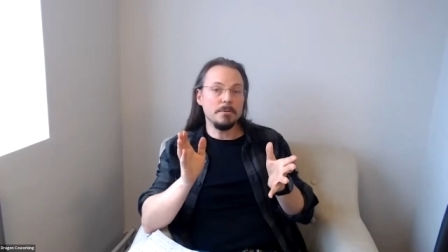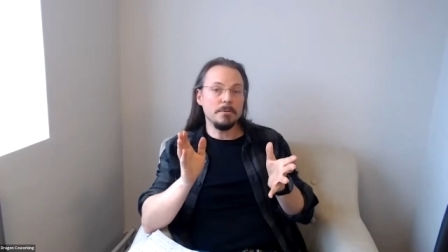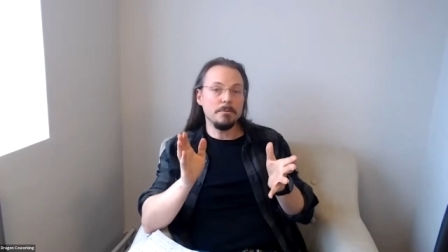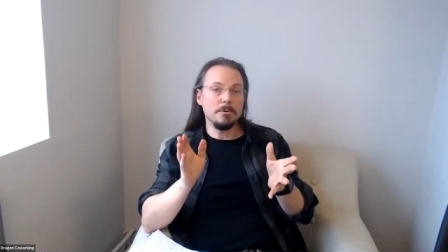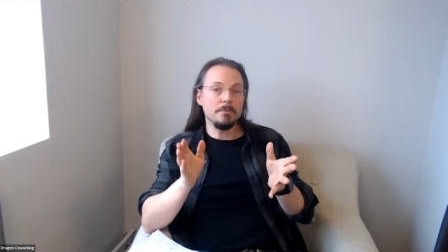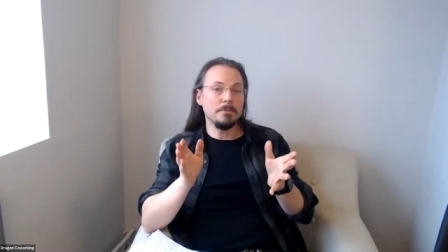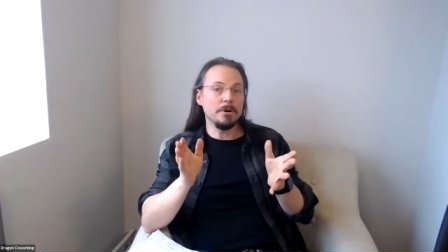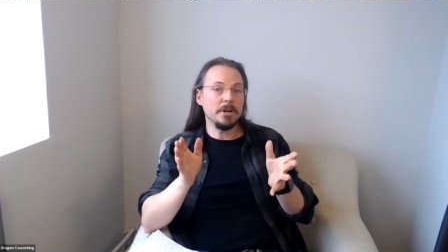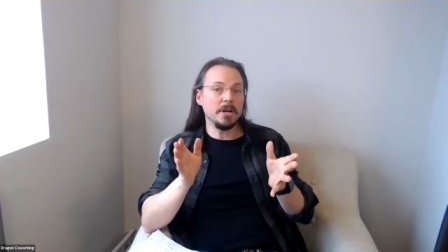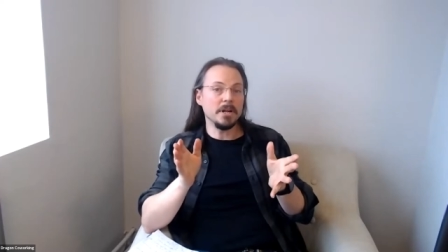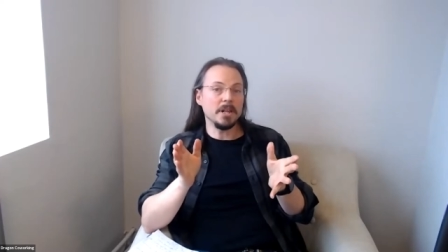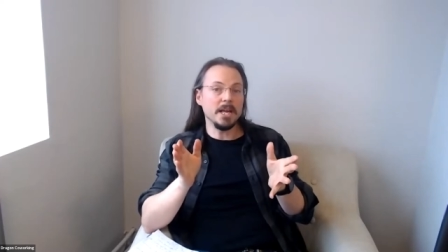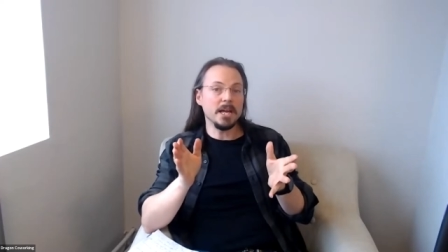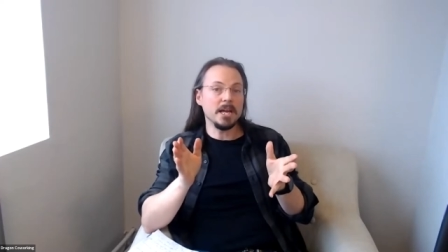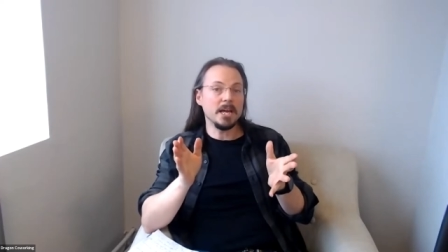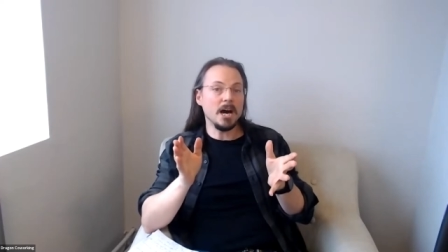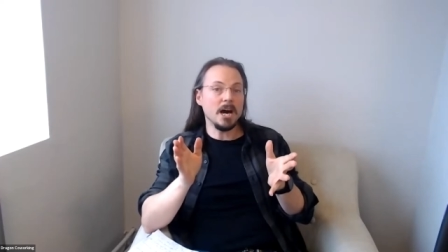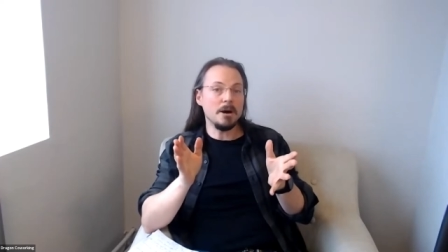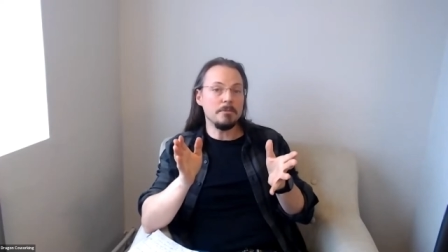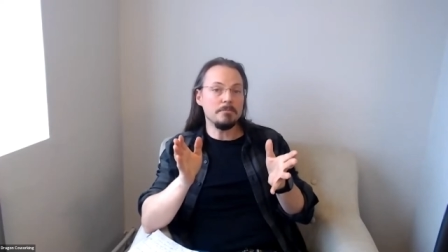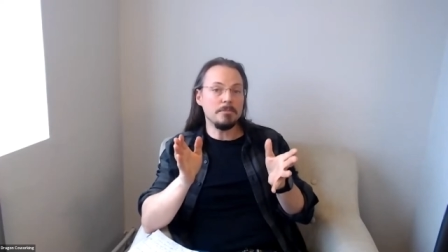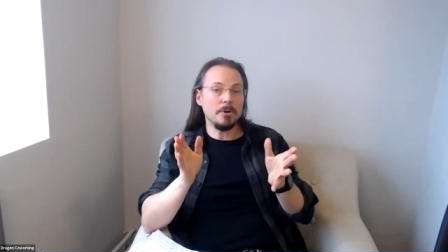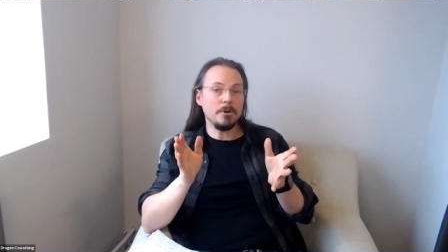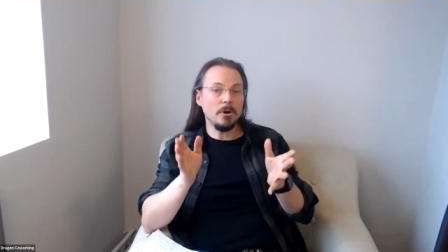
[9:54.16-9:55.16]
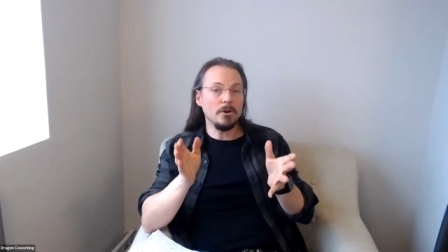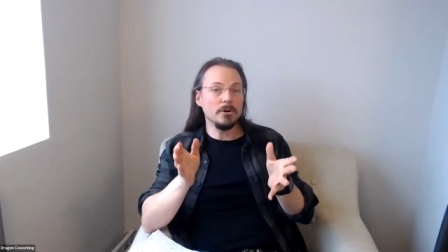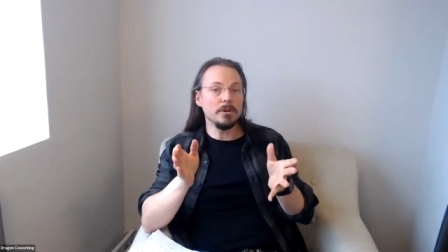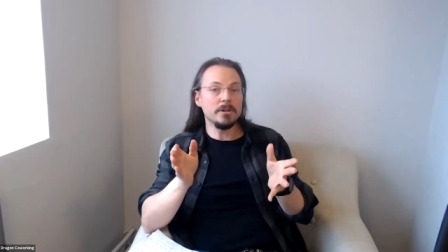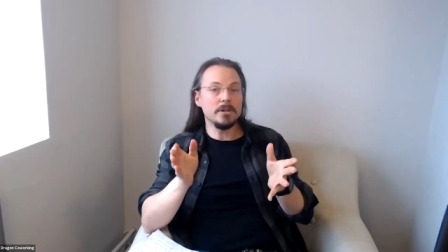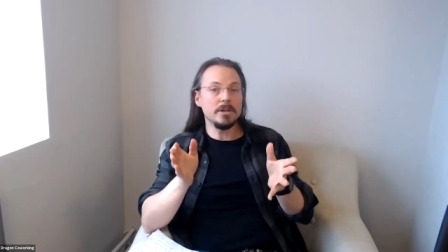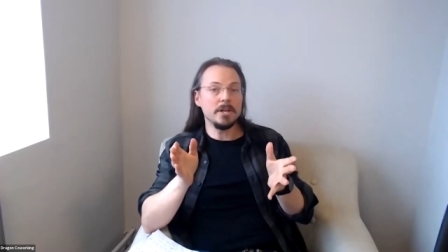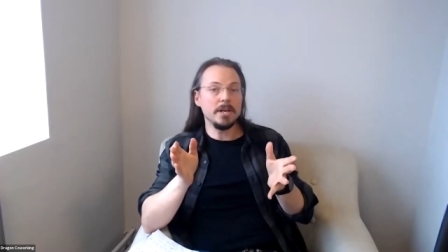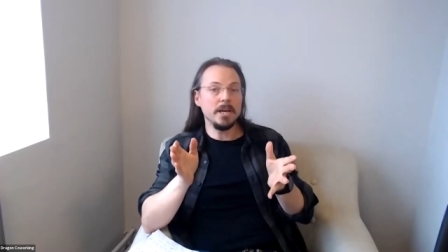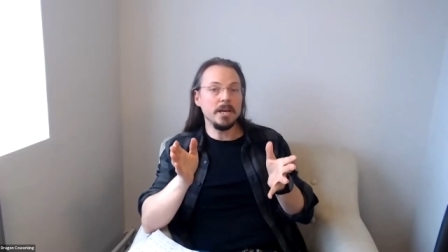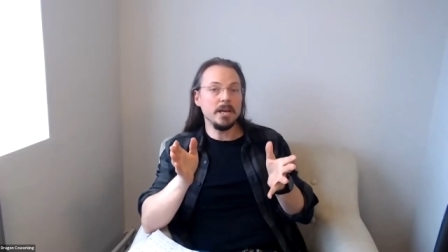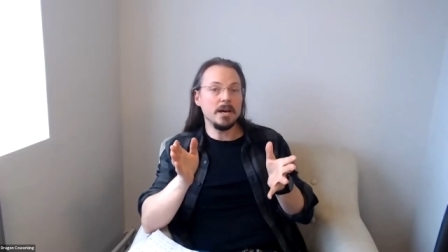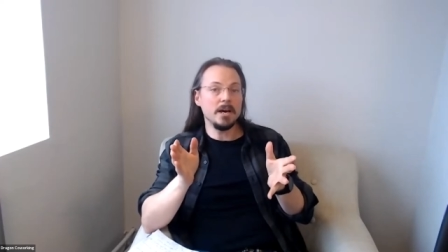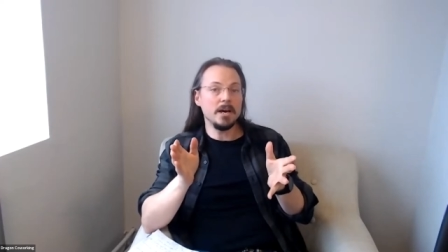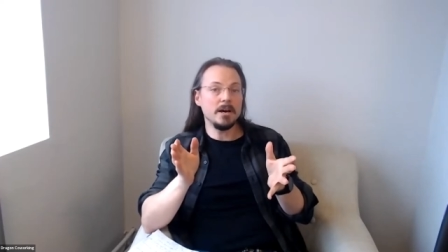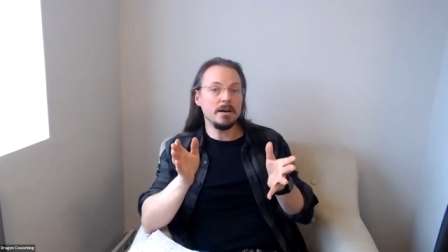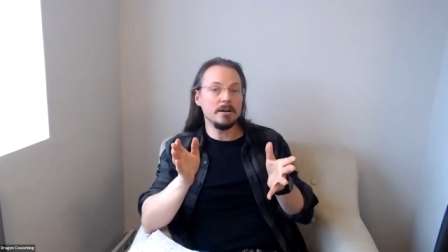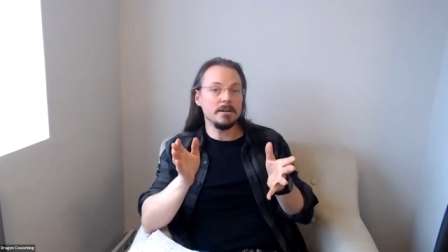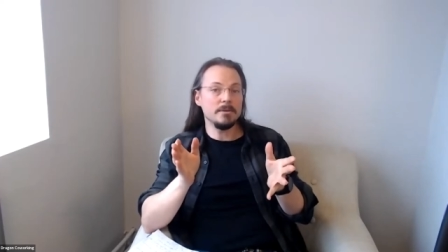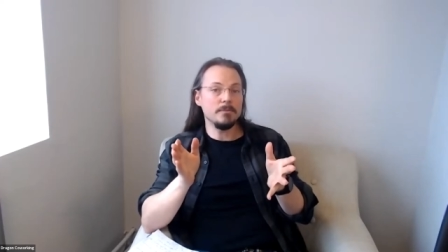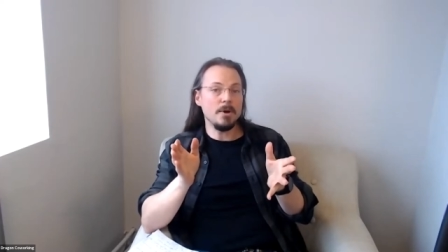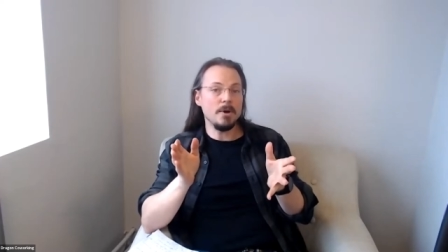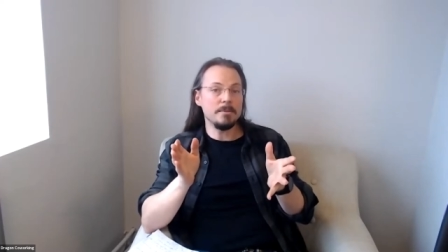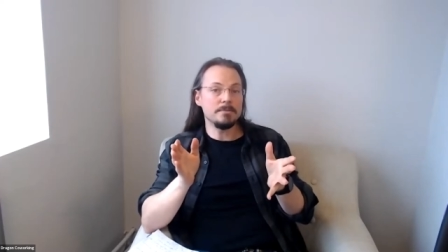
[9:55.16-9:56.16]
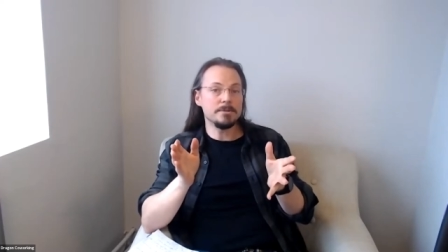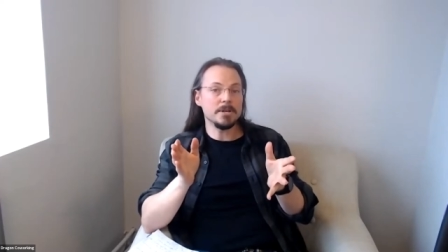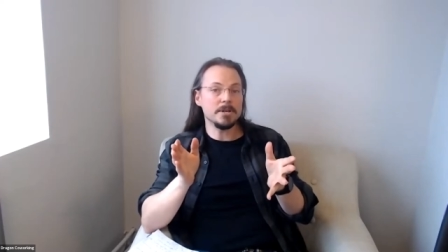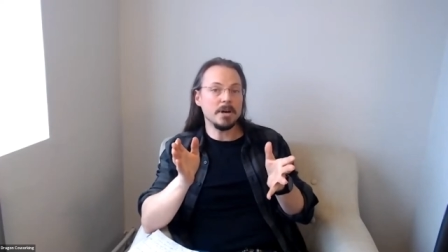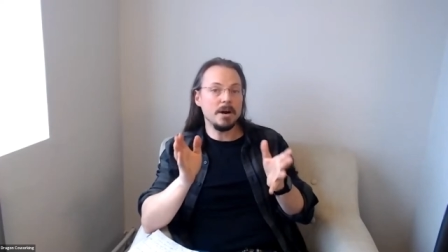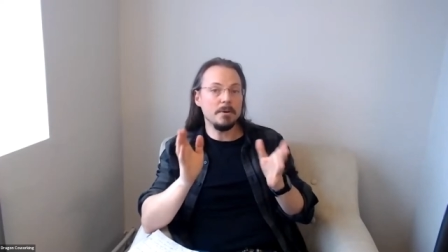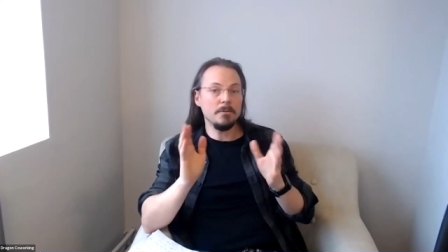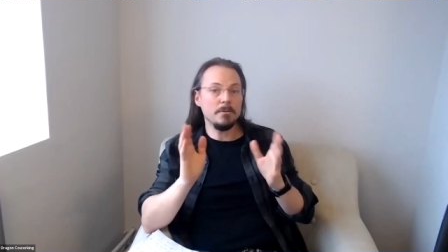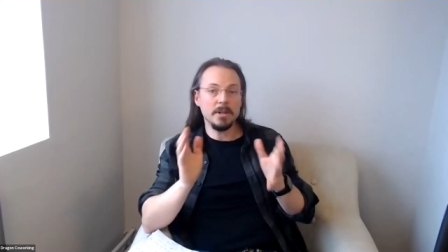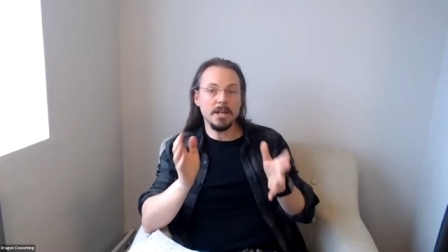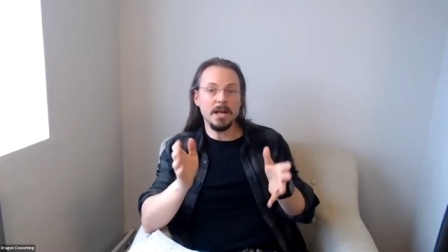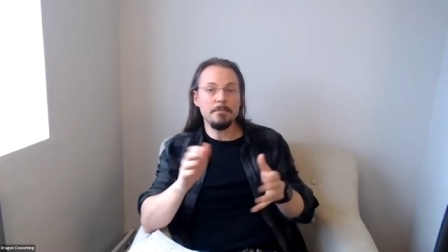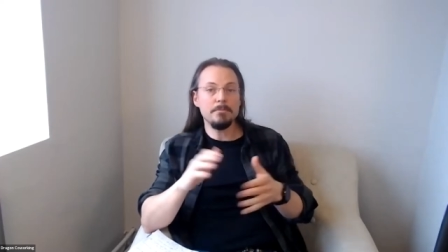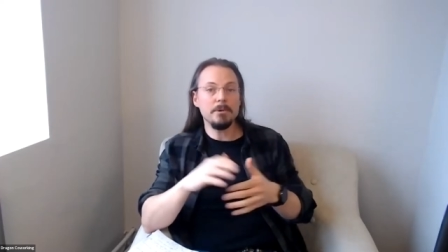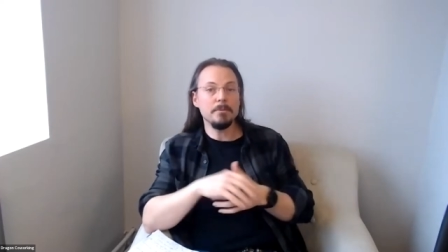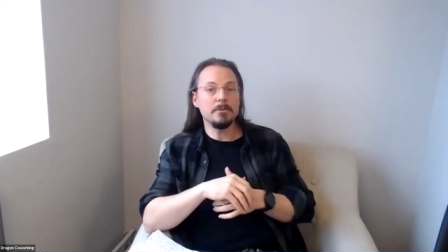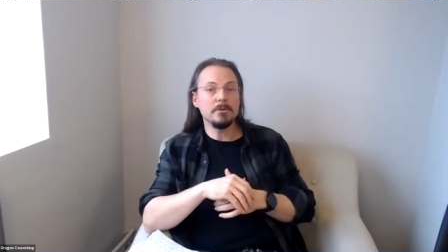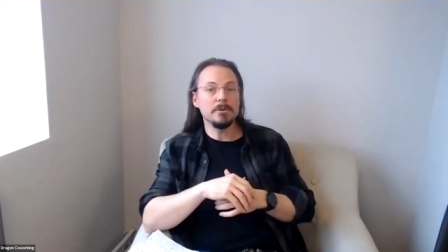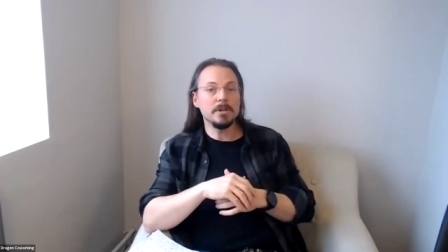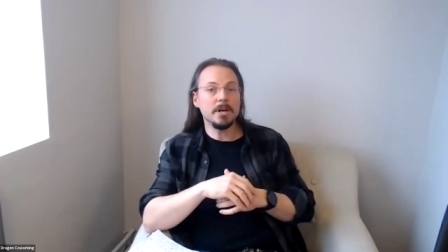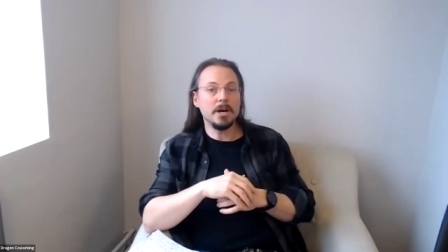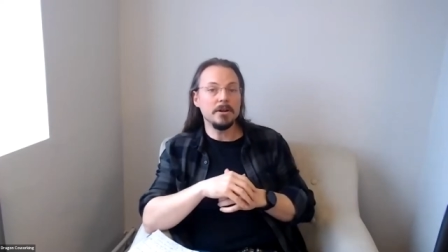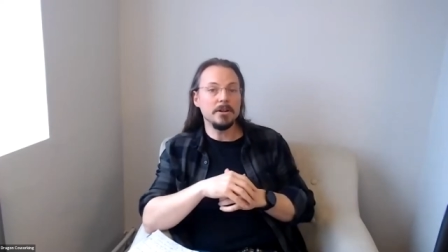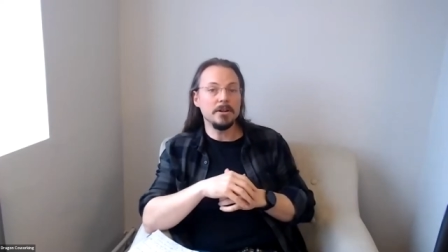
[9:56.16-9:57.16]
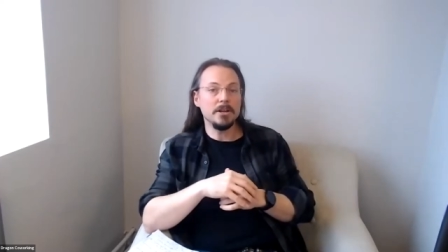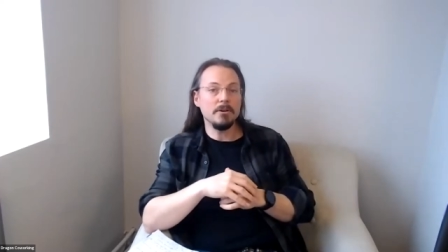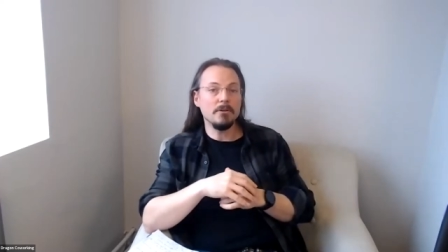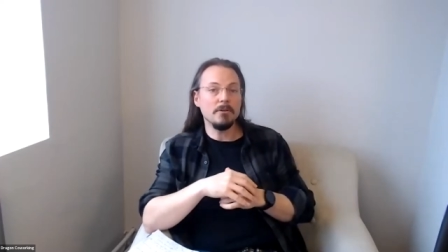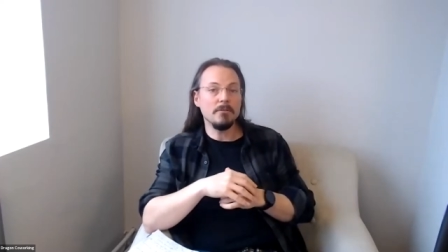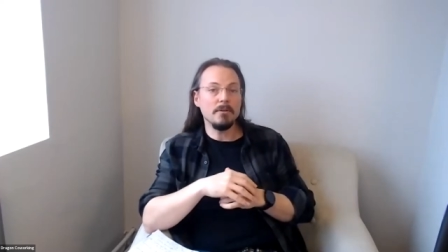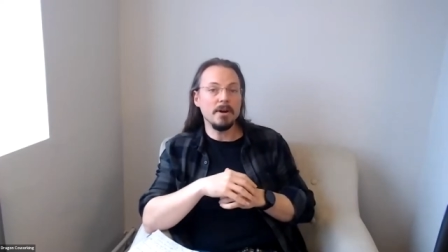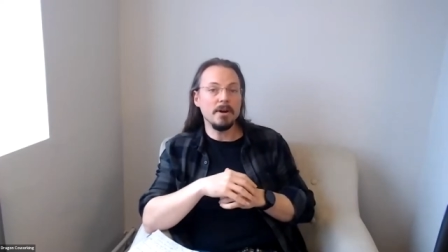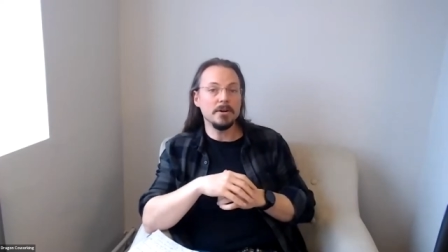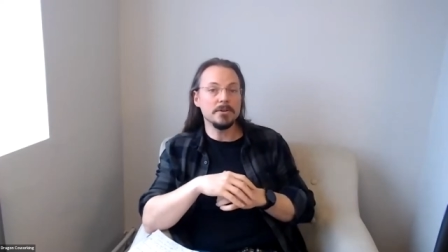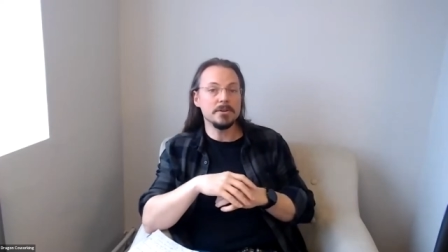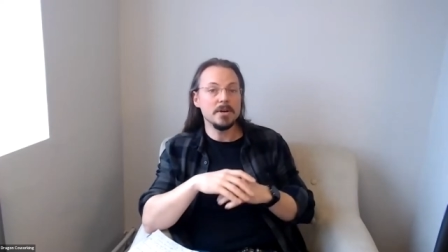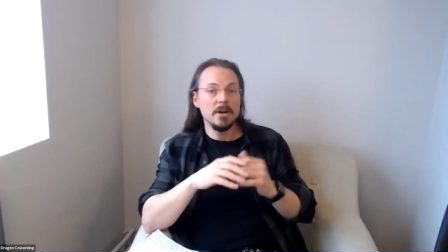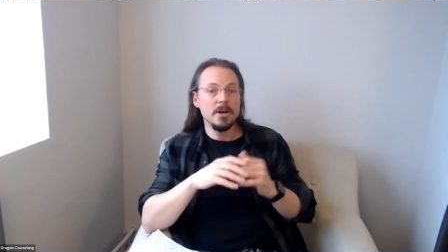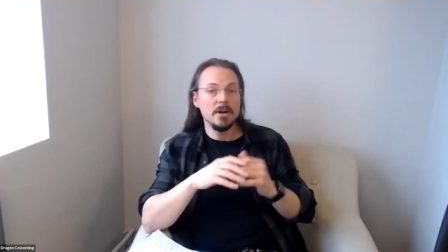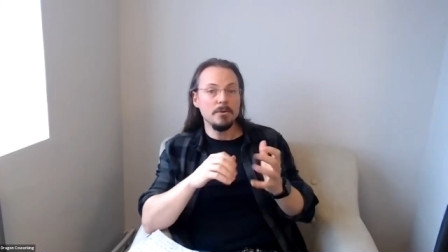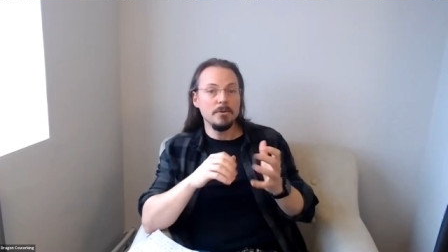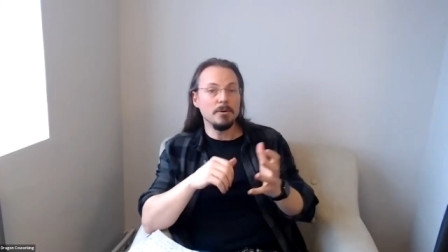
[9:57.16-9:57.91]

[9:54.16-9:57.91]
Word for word: link up on the website. We'll let people know that you're around.